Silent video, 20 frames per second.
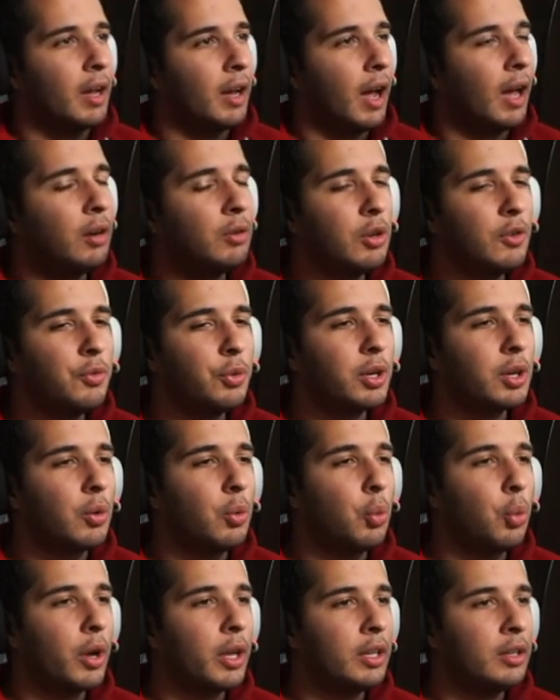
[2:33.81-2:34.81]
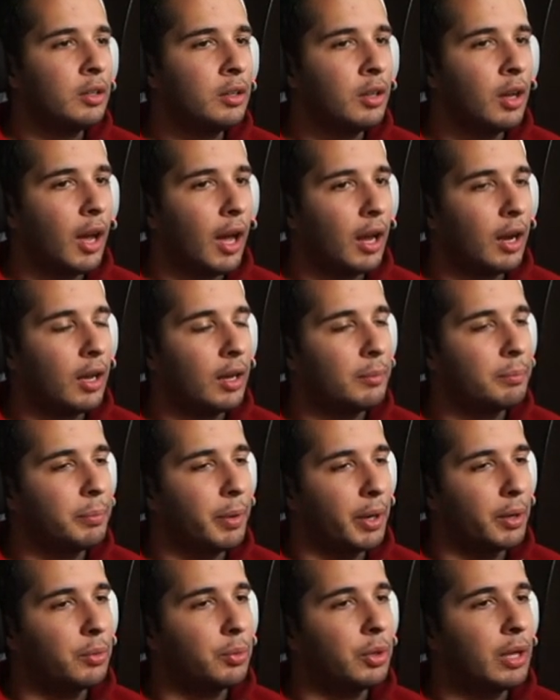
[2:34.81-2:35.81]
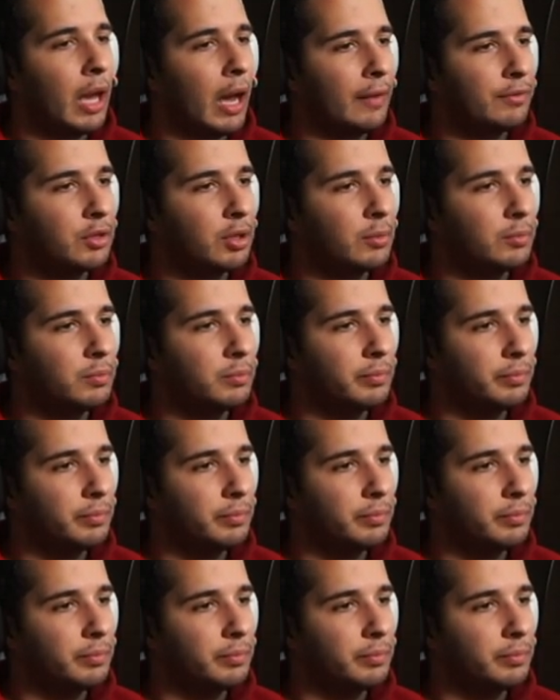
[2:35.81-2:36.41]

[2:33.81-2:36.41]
I know if we can win, but we have to